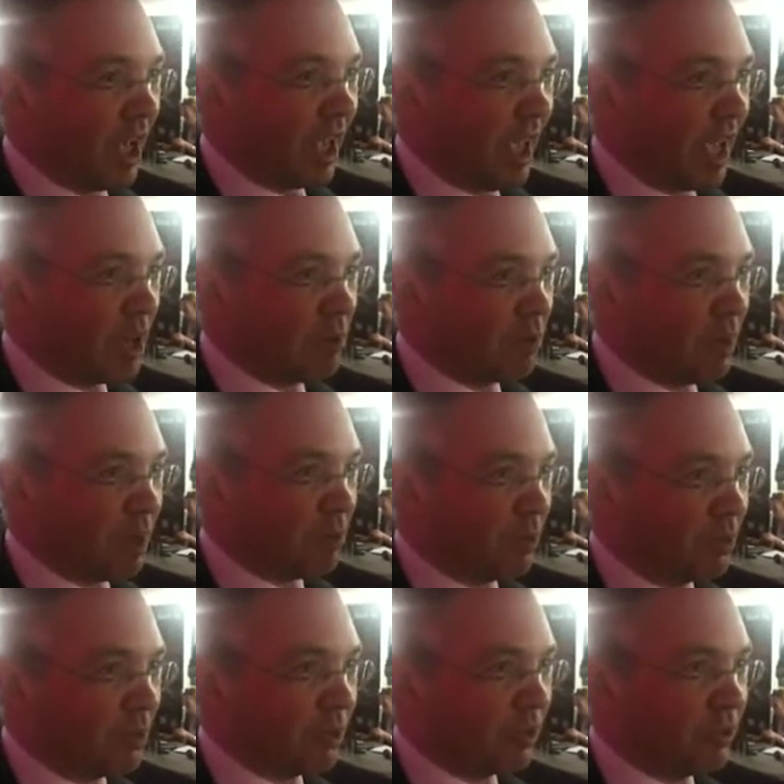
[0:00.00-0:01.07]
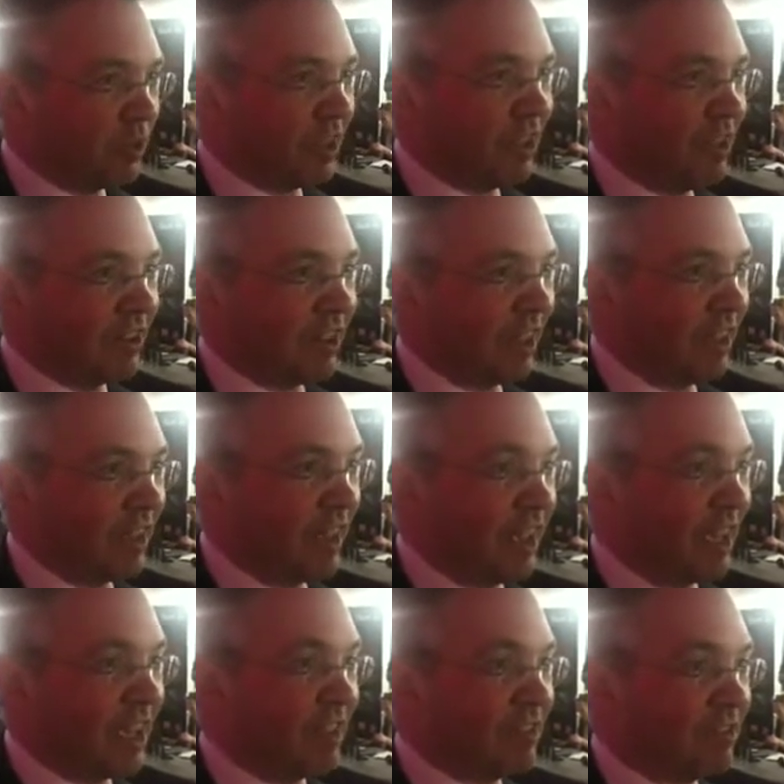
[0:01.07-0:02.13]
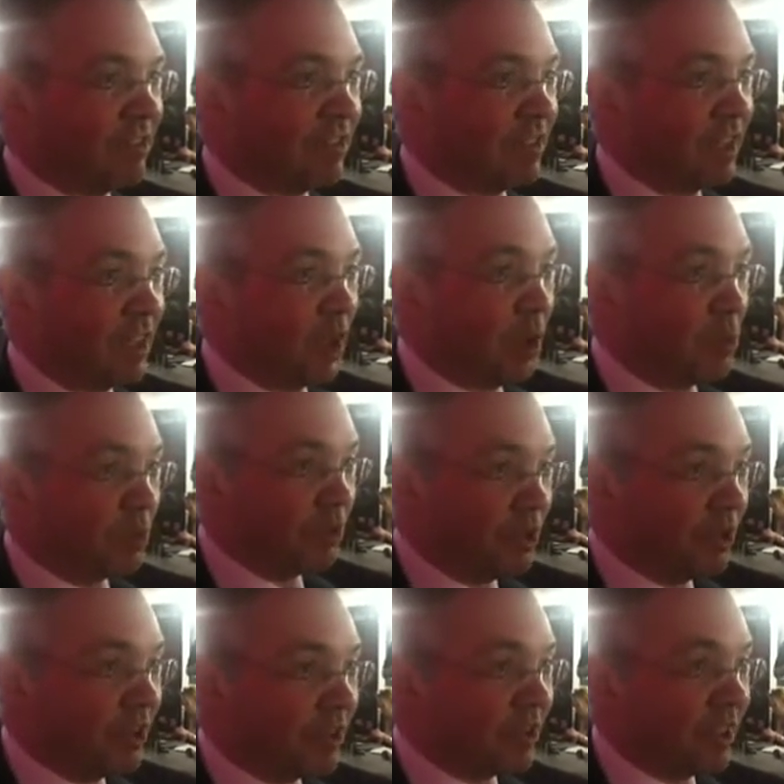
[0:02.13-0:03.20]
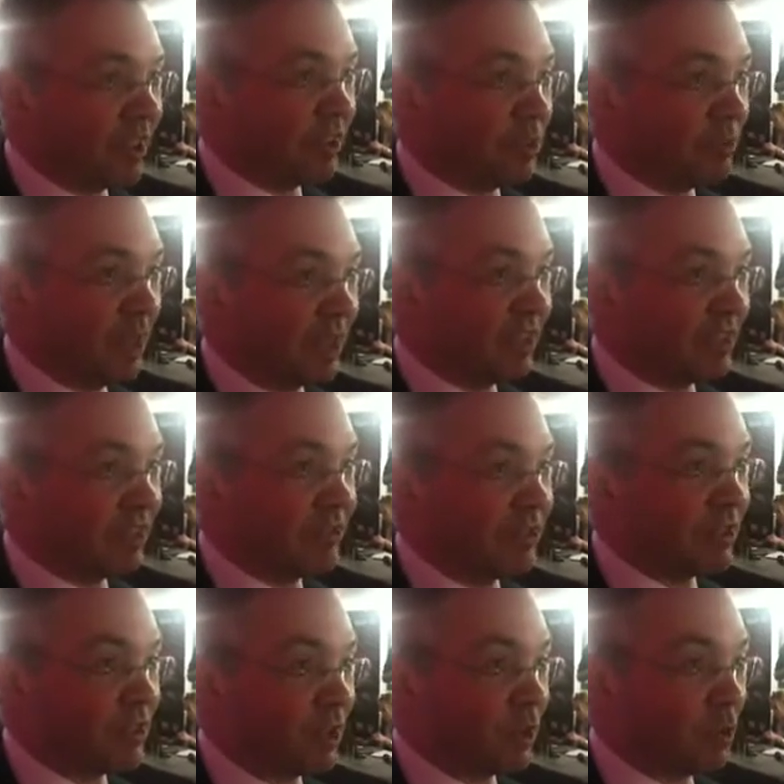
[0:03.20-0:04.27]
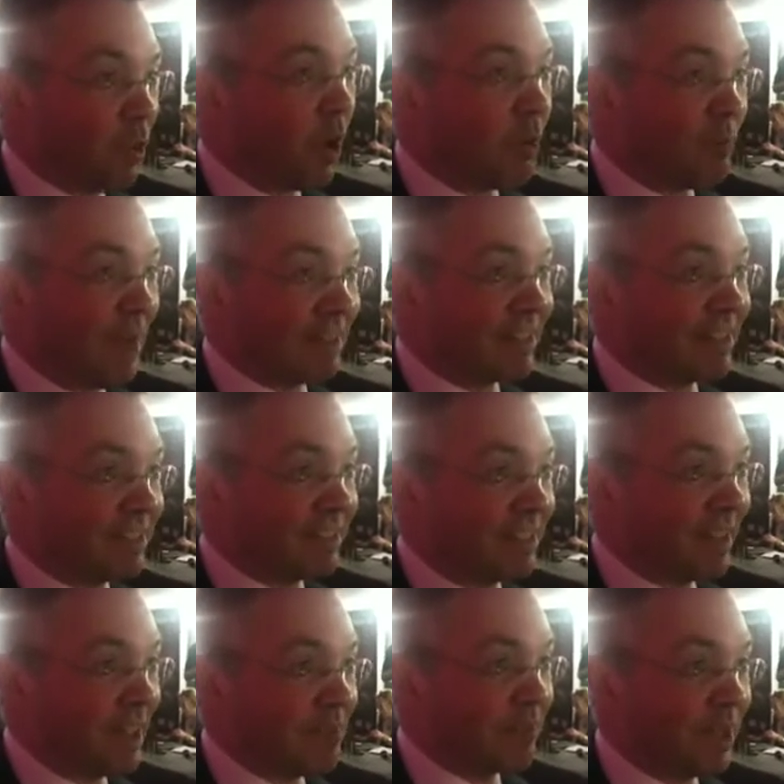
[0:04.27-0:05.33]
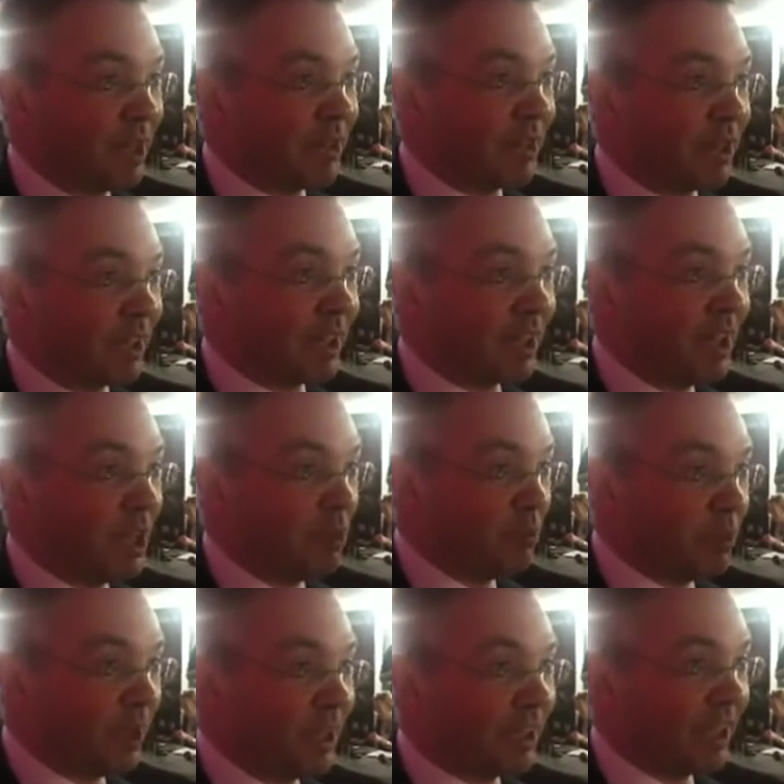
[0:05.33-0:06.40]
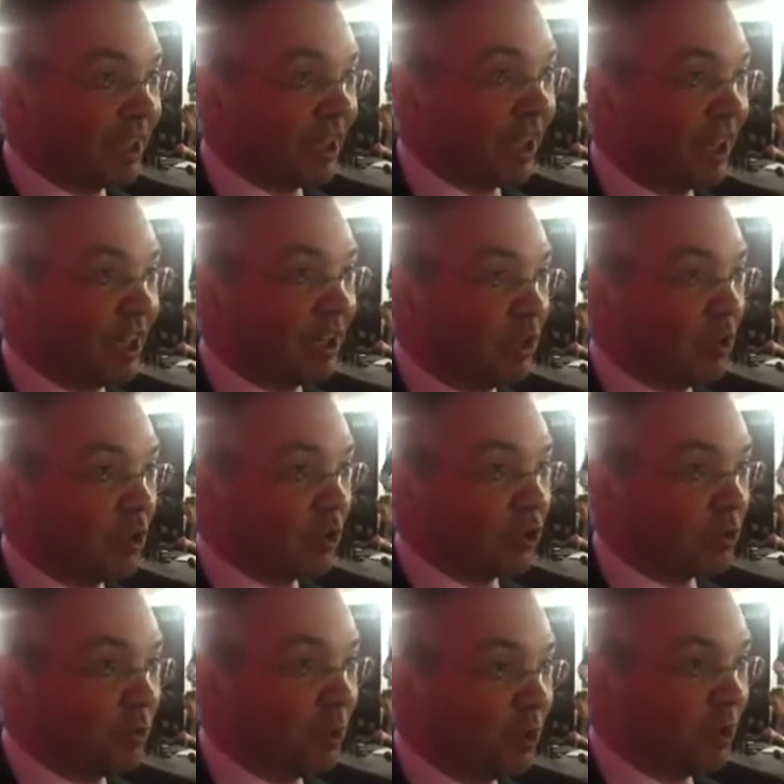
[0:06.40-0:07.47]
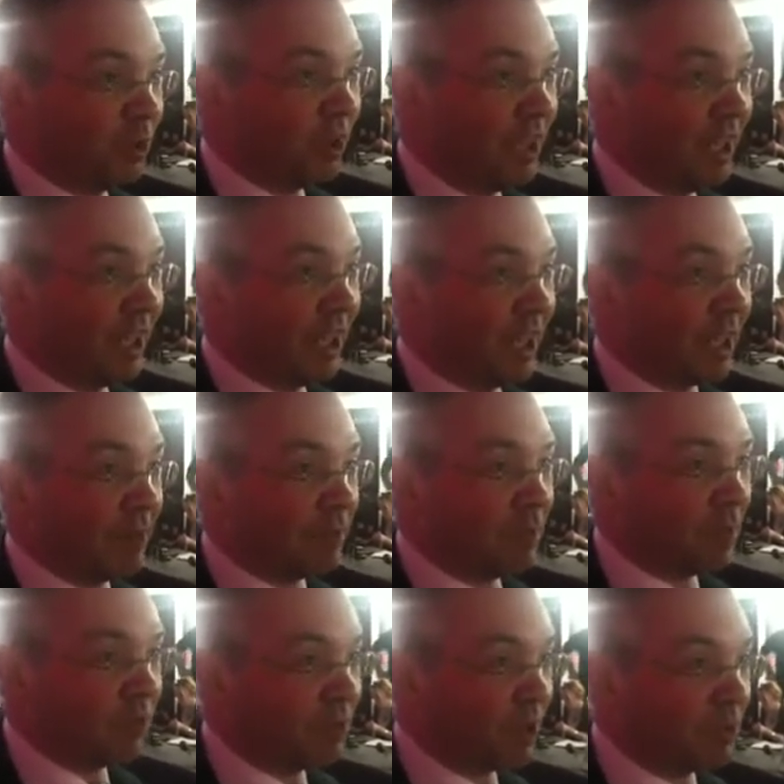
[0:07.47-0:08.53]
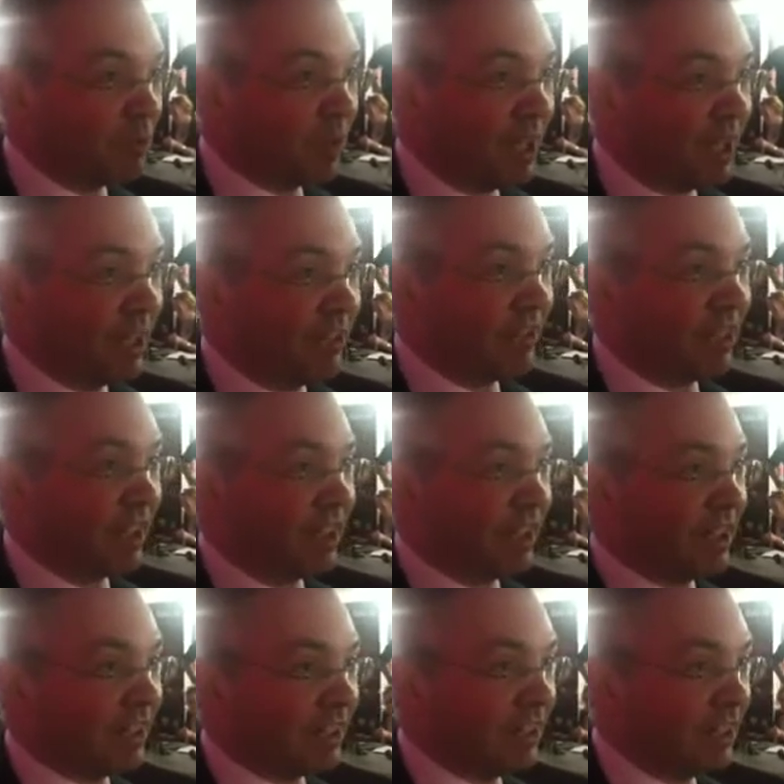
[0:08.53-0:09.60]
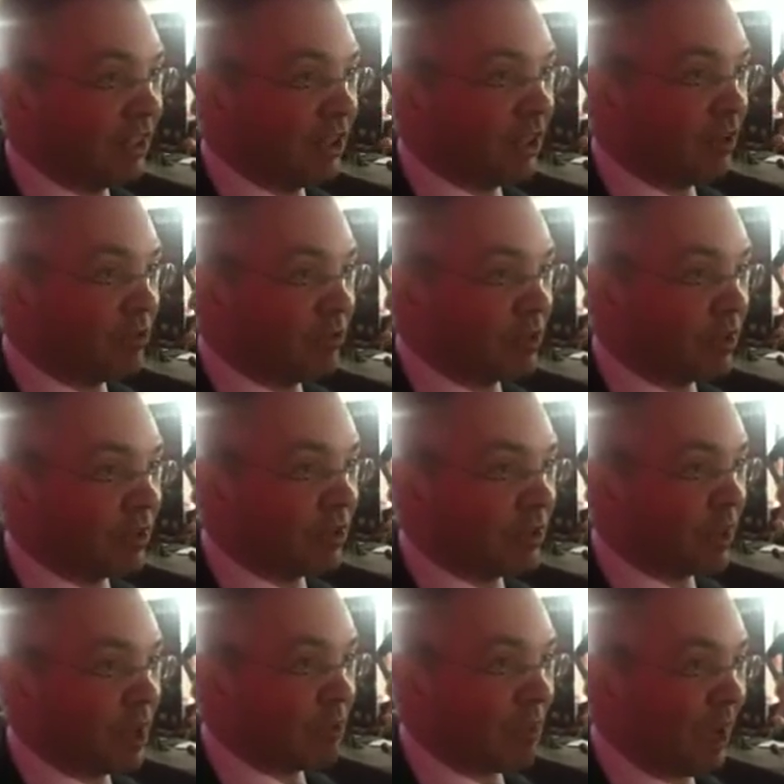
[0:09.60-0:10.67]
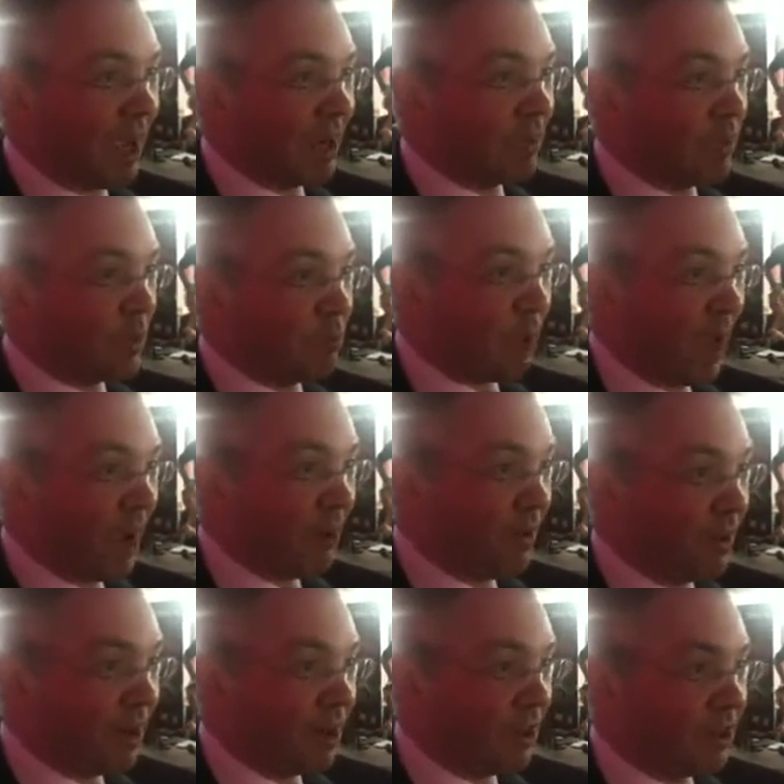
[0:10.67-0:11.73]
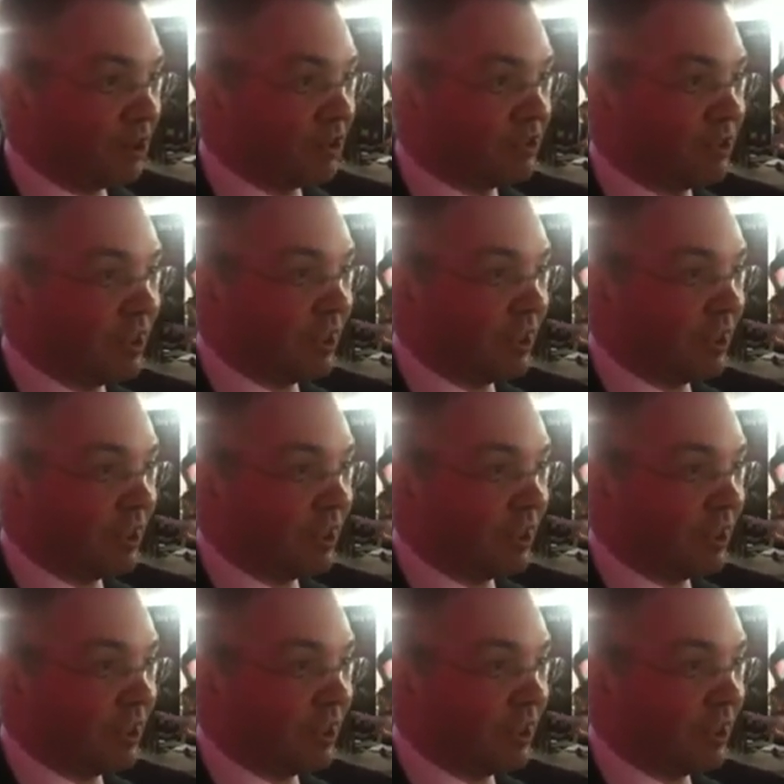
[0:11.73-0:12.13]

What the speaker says: get people to feel that they have the opportunity to make a difference on what matters to them locally, big or small. We've just been hearing in our conference about the power of